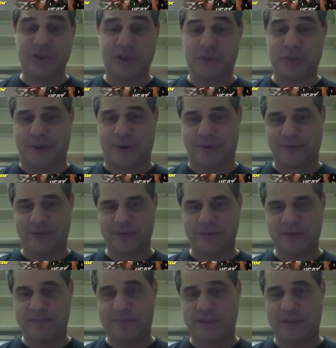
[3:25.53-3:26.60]
the Twitters.
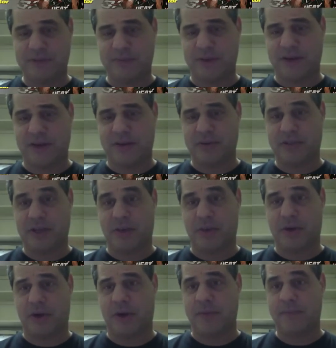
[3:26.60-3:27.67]
It's the best way to know what's going
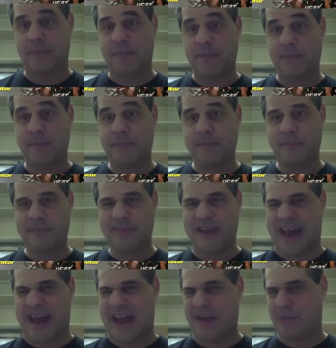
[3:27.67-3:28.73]
on.
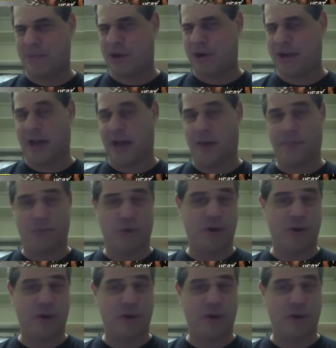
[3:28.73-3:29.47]
@ParlayHelp or